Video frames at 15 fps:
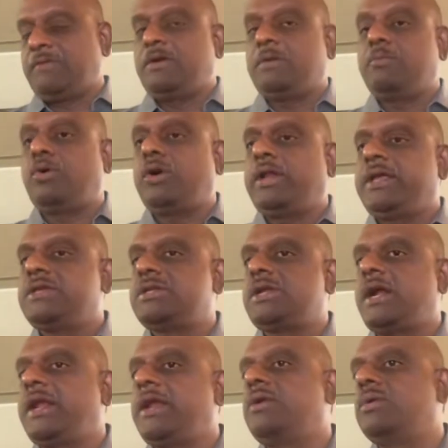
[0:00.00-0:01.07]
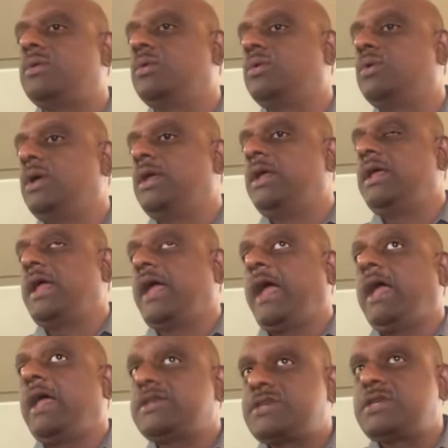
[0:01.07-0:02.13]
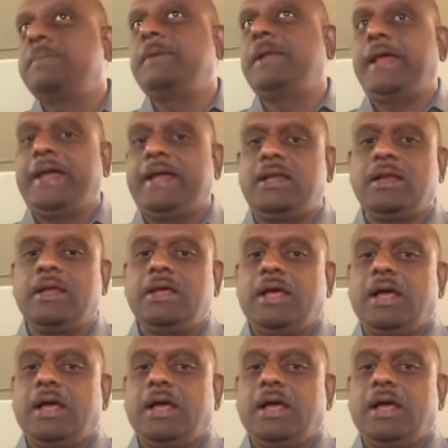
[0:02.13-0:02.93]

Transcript: our body is ready to assimilate.